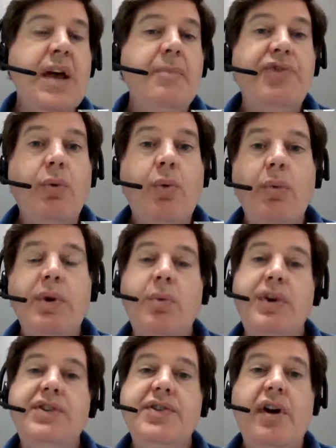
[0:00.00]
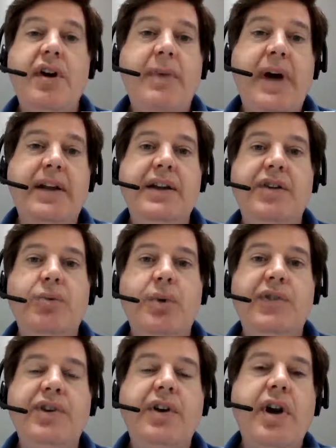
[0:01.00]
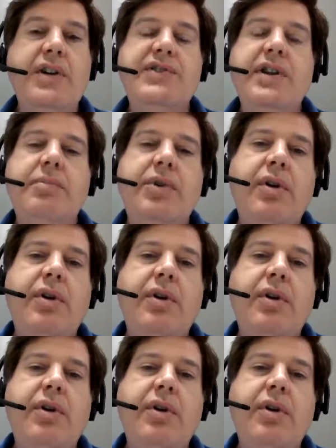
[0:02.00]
So what we wanted to talk about here was a concept